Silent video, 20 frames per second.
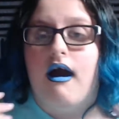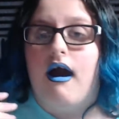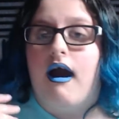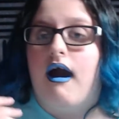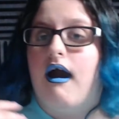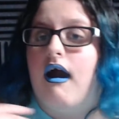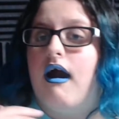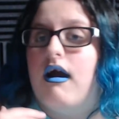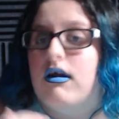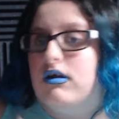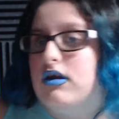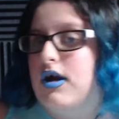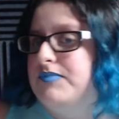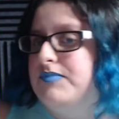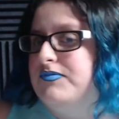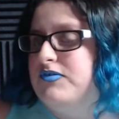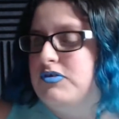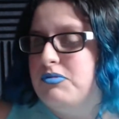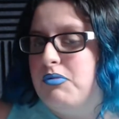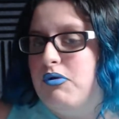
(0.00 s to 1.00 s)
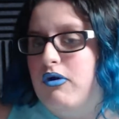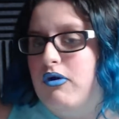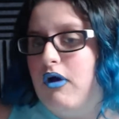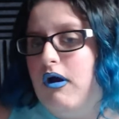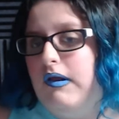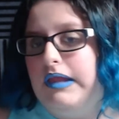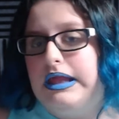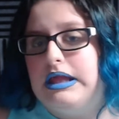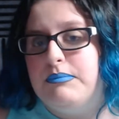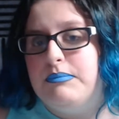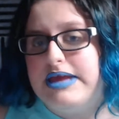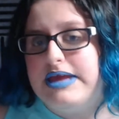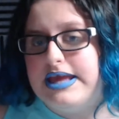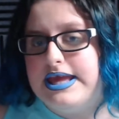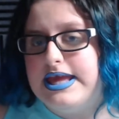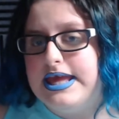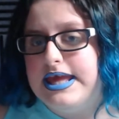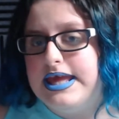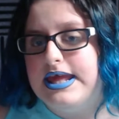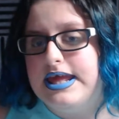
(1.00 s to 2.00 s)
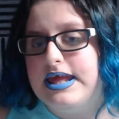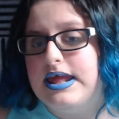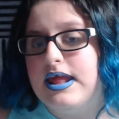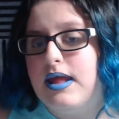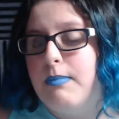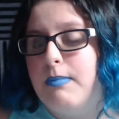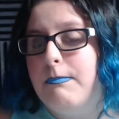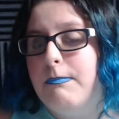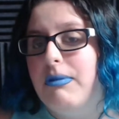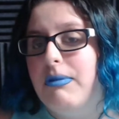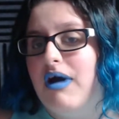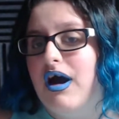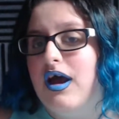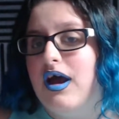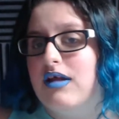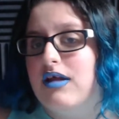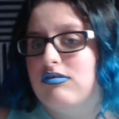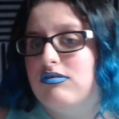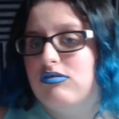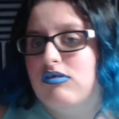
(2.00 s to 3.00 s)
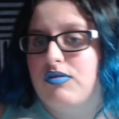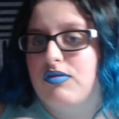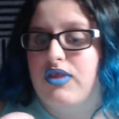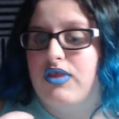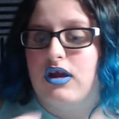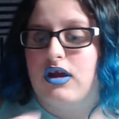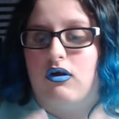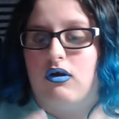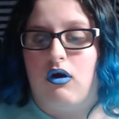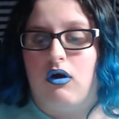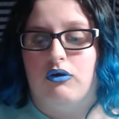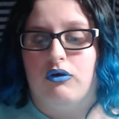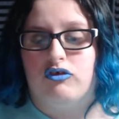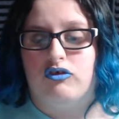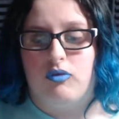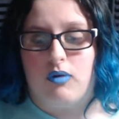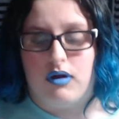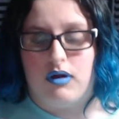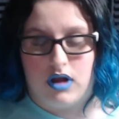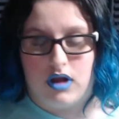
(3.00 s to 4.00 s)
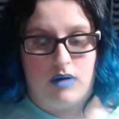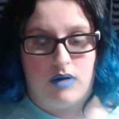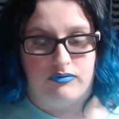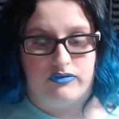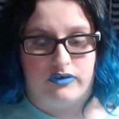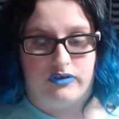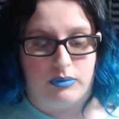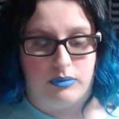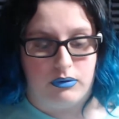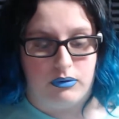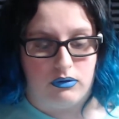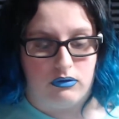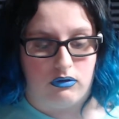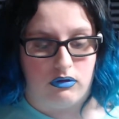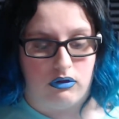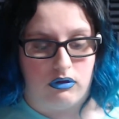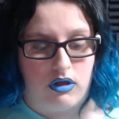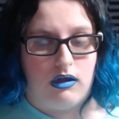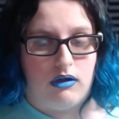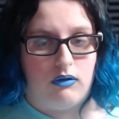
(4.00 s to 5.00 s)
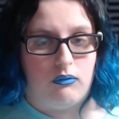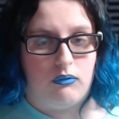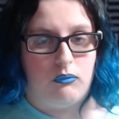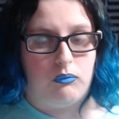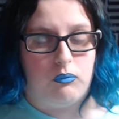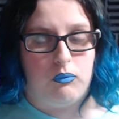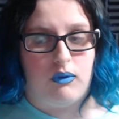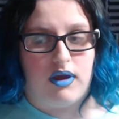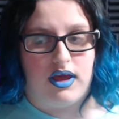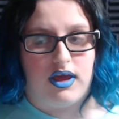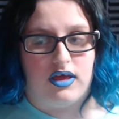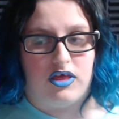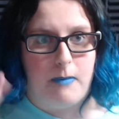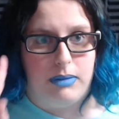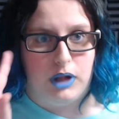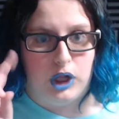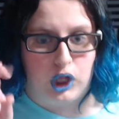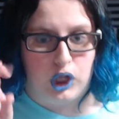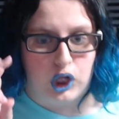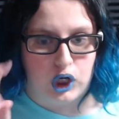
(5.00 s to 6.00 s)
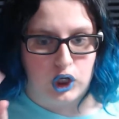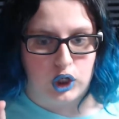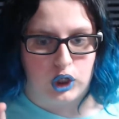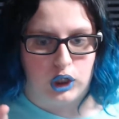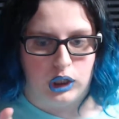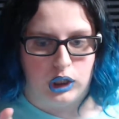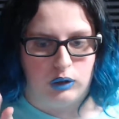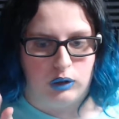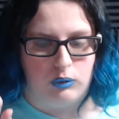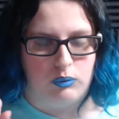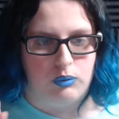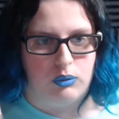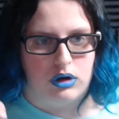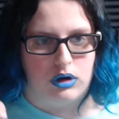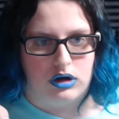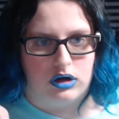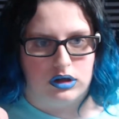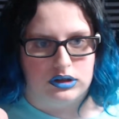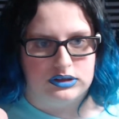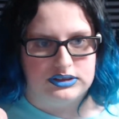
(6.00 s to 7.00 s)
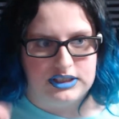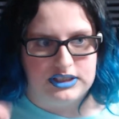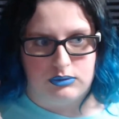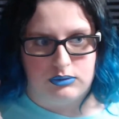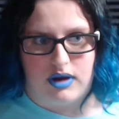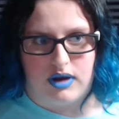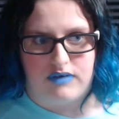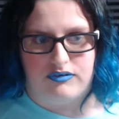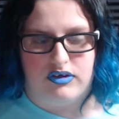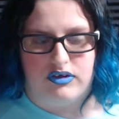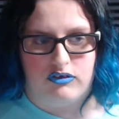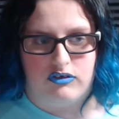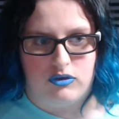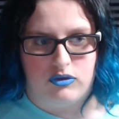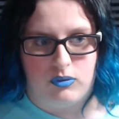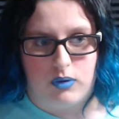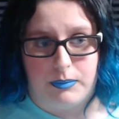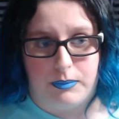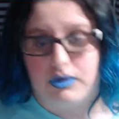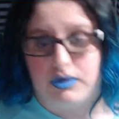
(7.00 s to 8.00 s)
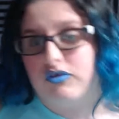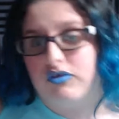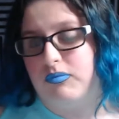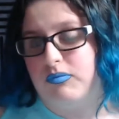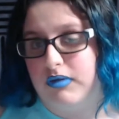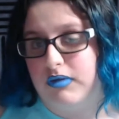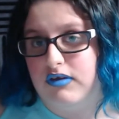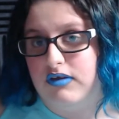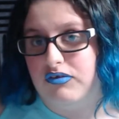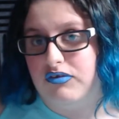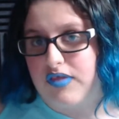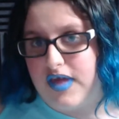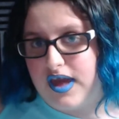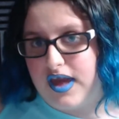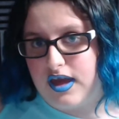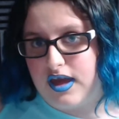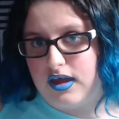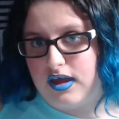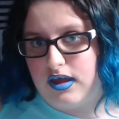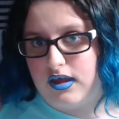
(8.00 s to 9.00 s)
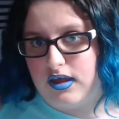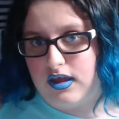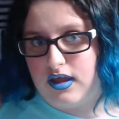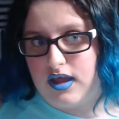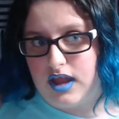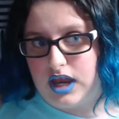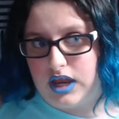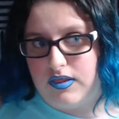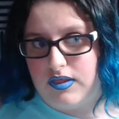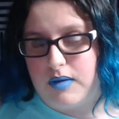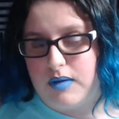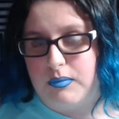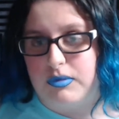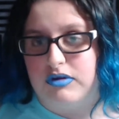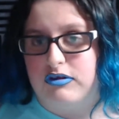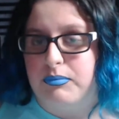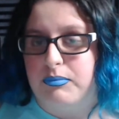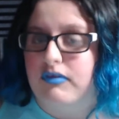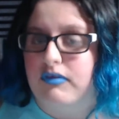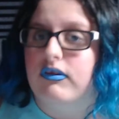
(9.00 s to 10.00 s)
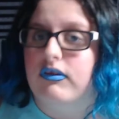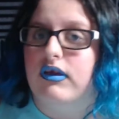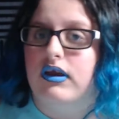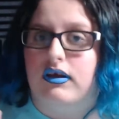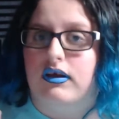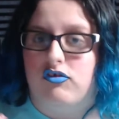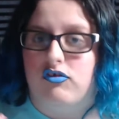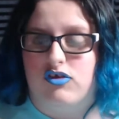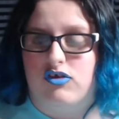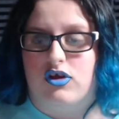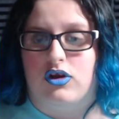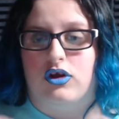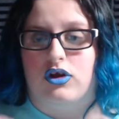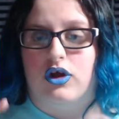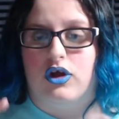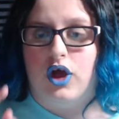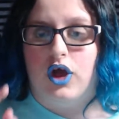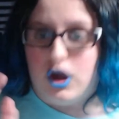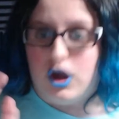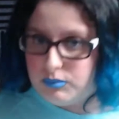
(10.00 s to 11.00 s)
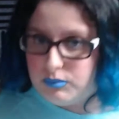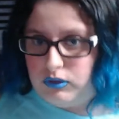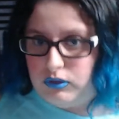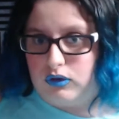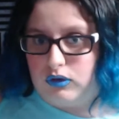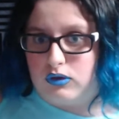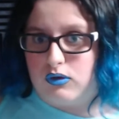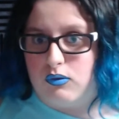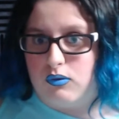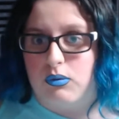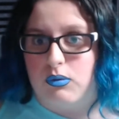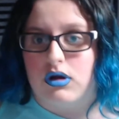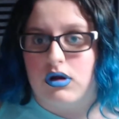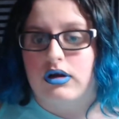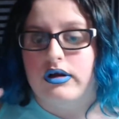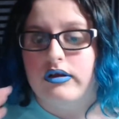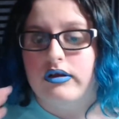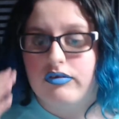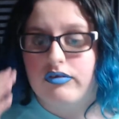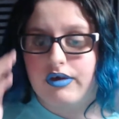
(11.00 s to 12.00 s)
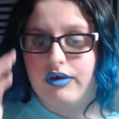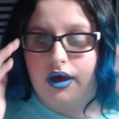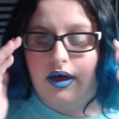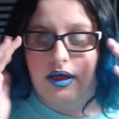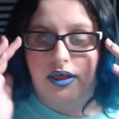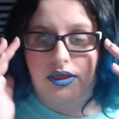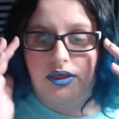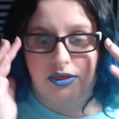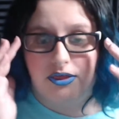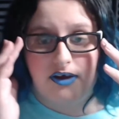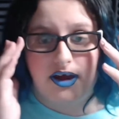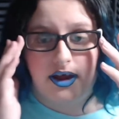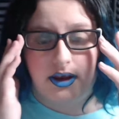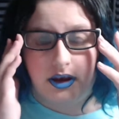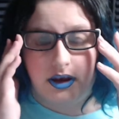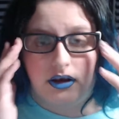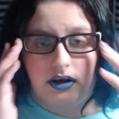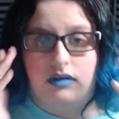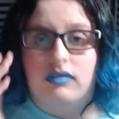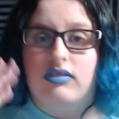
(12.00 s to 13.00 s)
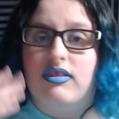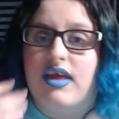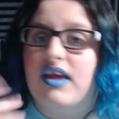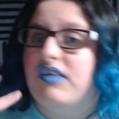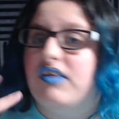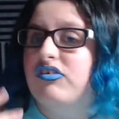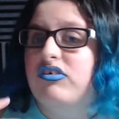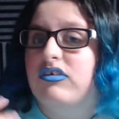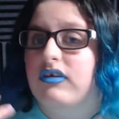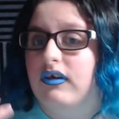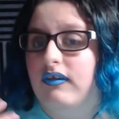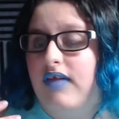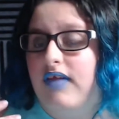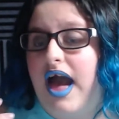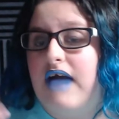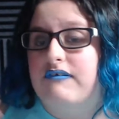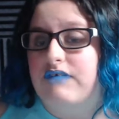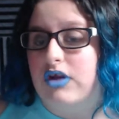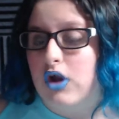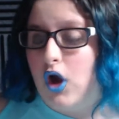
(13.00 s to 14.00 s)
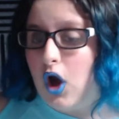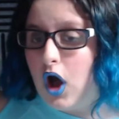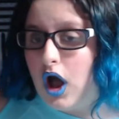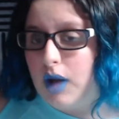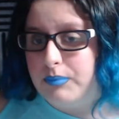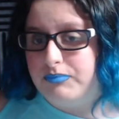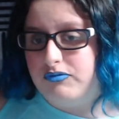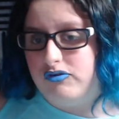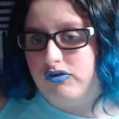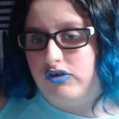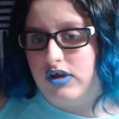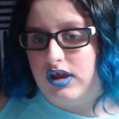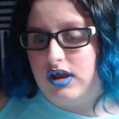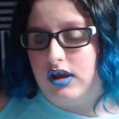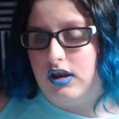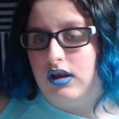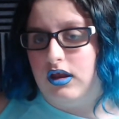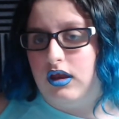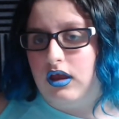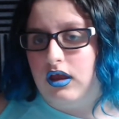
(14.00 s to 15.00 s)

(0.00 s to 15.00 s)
uncomfortable calling me he, but they're also uncomfortable with plural words in reference to one person because they and them are typically considered plural words, then they still have an option